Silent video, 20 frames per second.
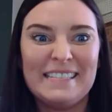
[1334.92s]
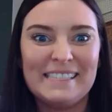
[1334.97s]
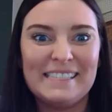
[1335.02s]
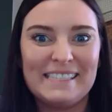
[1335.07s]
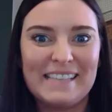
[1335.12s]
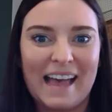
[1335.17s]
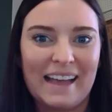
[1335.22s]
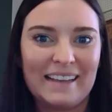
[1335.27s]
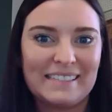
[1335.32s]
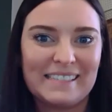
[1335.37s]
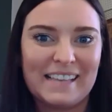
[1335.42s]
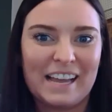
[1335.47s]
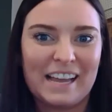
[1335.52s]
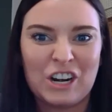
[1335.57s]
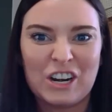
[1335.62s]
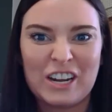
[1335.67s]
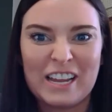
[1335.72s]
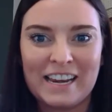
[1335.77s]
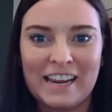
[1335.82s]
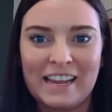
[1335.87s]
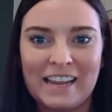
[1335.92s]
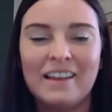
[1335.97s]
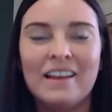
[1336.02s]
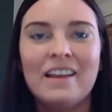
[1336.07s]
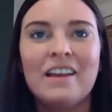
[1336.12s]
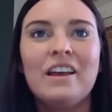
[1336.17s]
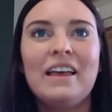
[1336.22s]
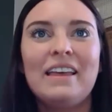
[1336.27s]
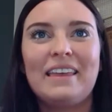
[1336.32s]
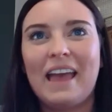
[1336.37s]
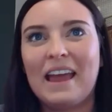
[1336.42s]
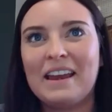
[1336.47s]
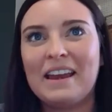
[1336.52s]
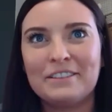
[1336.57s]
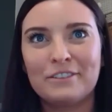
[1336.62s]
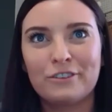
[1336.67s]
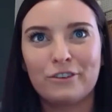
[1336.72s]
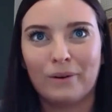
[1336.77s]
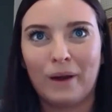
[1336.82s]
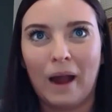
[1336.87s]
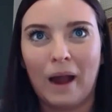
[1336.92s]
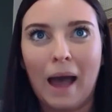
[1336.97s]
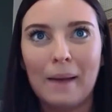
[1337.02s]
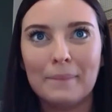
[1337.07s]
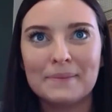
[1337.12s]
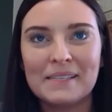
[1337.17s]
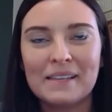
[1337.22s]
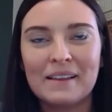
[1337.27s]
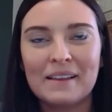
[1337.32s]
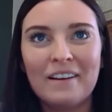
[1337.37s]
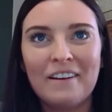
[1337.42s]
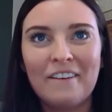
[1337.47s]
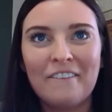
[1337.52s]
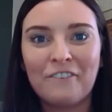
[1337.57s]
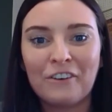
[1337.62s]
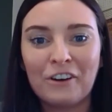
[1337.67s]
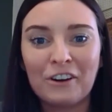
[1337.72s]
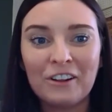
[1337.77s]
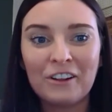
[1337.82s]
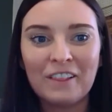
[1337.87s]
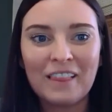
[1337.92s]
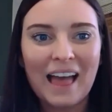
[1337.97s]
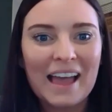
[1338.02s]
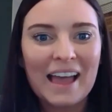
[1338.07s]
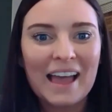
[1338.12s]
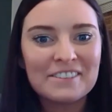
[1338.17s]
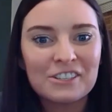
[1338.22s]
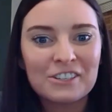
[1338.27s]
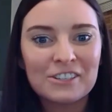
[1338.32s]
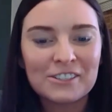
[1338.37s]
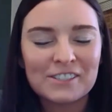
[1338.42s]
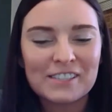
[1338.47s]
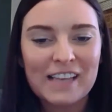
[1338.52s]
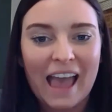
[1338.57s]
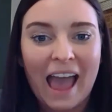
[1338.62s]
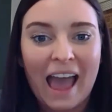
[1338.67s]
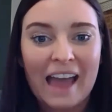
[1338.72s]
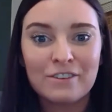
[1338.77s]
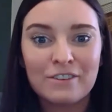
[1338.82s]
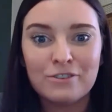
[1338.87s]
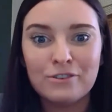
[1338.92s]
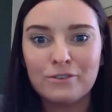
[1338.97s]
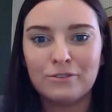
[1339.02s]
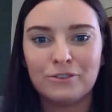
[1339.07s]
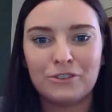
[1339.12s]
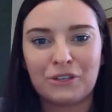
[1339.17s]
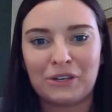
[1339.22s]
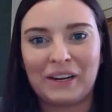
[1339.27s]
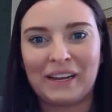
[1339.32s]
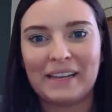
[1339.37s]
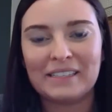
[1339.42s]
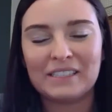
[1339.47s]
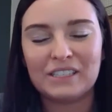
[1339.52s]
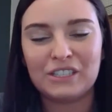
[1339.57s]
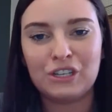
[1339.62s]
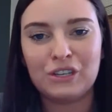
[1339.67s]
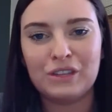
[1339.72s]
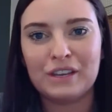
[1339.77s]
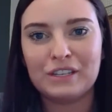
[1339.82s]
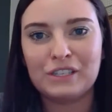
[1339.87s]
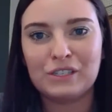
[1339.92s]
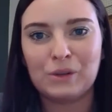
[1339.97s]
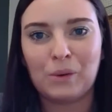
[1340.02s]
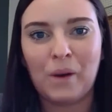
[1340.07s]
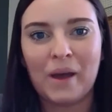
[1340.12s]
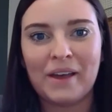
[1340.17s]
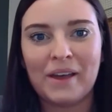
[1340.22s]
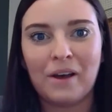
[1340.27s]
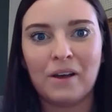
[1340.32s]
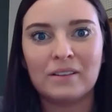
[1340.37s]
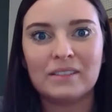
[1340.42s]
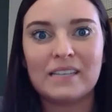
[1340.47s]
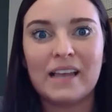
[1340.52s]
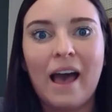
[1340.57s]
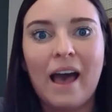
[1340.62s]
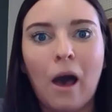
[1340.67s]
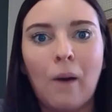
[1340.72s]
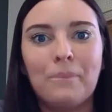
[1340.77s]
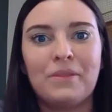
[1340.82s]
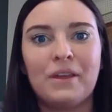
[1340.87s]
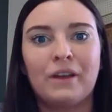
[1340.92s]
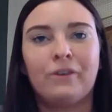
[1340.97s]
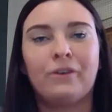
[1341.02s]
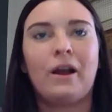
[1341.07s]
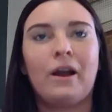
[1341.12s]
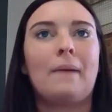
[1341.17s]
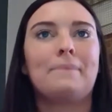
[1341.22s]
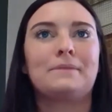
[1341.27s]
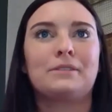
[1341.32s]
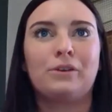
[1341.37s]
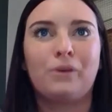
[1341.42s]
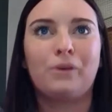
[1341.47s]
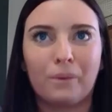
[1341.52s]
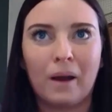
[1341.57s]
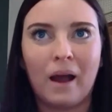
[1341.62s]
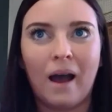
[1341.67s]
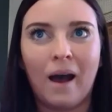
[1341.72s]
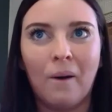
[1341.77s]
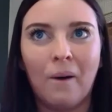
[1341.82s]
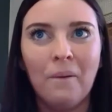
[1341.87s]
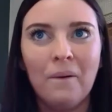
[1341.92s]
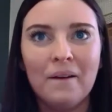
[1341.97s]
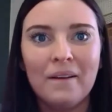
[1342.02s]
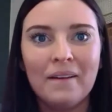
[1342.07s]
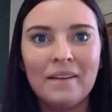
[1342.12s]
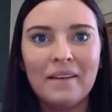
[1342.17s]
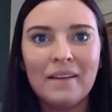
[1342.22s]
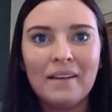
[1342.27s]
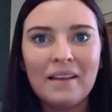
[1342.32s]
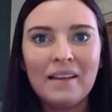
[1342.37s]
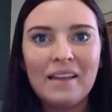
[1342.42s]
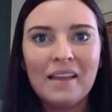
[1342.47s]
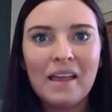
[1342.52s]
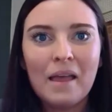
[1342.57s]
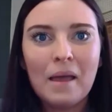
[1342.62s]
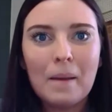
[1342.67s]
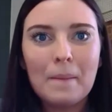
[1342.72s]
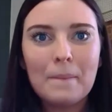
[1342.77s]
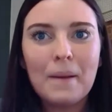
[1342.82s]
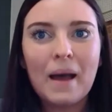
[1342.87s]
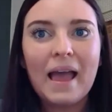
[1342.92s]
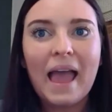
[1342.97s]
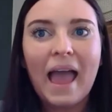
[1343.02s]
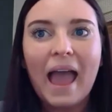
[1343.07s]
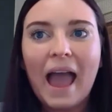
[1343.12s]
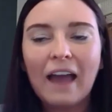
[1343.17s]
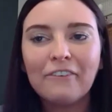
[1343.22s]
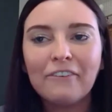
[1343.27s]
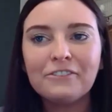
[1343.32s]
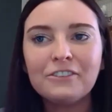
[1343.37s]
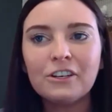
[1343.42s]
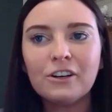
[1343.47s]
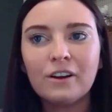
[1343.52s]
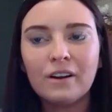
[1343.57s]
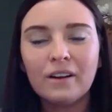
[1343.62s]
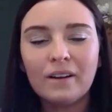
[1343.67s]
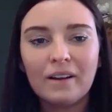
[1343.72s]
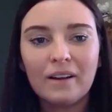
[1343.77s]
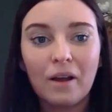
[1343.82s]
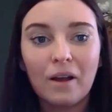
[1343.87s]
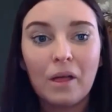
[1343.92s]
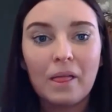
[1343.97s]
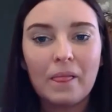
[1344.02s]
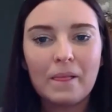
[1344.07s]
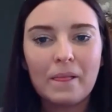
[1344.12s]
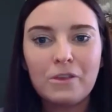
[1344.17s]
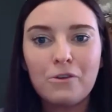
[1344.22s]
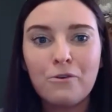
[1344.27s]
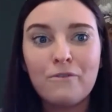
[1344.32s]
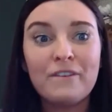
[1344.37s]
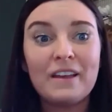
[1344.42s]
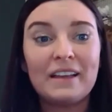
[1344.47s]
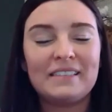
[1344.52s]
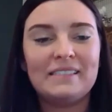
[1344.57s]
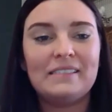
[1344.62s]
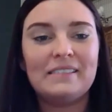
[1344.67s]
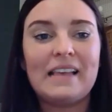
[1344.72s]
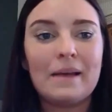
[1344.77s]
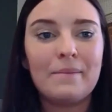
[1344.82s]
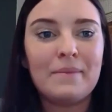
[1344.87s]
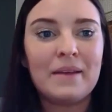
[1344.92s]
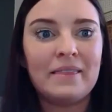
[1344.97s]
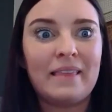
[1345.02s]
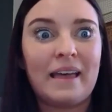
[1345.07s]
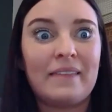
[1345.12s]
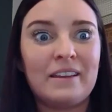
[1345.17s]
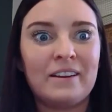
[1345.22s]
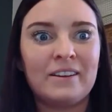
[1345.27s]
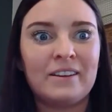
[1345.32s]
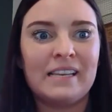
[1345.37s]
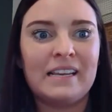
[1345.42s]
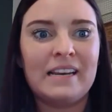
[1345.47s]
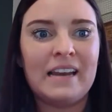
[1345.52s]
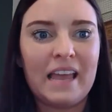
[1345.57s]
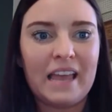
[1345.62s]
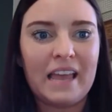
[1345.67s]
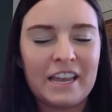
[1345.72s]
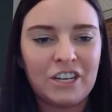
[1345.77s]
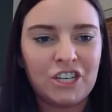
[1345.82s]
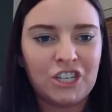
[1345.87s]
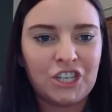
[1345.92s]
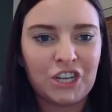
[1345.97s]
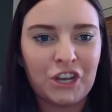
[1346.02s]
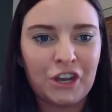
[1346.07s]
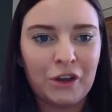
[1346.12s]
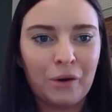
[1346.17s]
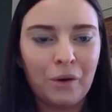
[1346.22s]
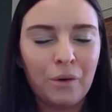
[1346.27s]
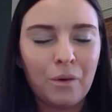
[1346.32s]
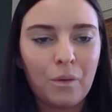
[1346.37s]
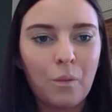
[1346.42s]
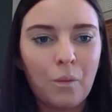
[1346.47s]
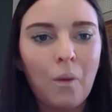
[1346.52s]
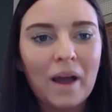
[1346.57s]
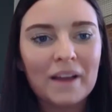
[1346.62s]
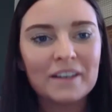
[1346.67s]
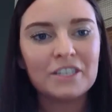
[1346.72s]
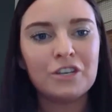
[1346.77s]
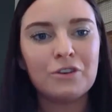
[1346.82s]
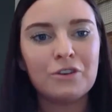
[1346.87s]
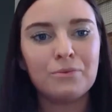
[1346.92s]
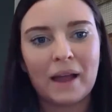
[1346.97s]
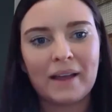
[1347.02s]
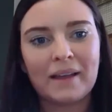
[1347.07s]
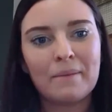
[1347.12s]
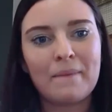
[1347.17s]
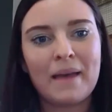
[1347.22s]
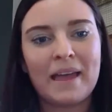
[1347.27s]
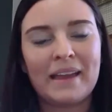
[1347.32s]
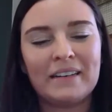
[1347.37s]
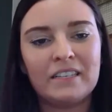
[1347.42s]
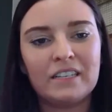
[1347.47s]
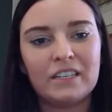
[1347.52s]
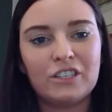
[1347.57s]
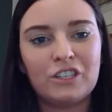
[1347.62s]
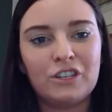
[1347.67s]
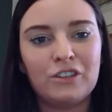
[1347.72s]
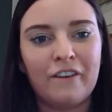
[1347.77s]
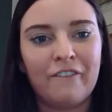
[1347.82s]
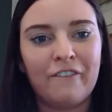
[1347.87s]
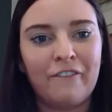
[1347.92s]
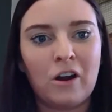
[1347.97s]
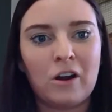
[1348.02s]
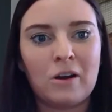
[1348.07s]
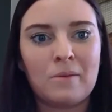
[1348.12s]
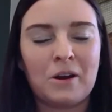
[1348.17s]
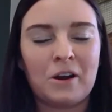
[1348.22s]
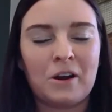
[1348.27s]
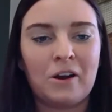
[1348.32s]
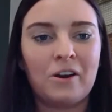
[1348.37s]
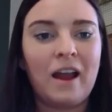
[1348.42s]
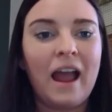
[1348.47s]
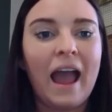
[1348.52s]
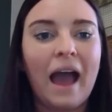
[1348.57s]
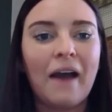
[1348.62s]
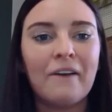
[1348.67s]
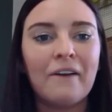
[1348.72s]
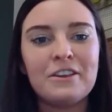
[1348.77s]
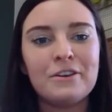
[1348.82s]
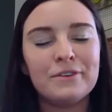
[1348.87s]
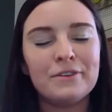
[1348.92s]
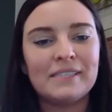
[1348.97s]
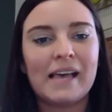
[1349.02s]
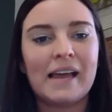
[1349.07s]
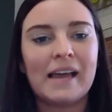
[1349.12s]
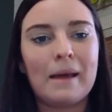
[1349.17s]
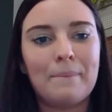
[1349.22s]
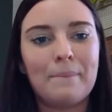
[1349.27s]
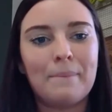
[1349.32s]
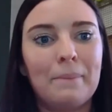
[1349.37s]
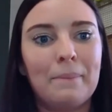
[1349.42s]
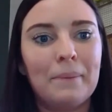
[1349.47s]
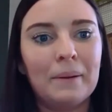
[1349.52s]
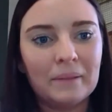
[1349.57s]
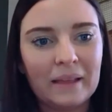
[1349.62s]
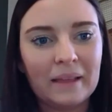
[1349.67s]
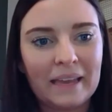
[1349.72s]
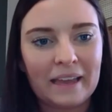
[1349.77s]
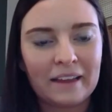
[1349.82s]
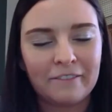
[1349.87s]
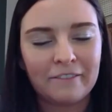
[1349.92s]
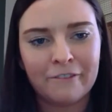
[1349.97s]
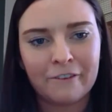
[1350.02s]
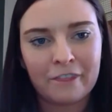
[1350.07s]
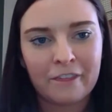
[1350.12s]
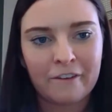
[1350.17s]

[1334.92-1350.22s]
insects that are eating Kenny's crops. Fertilizers add nutrients to the soil to help the crops grow. But after you've examined that there's an issue, what do you recommend to the farmer or how do you set up a plan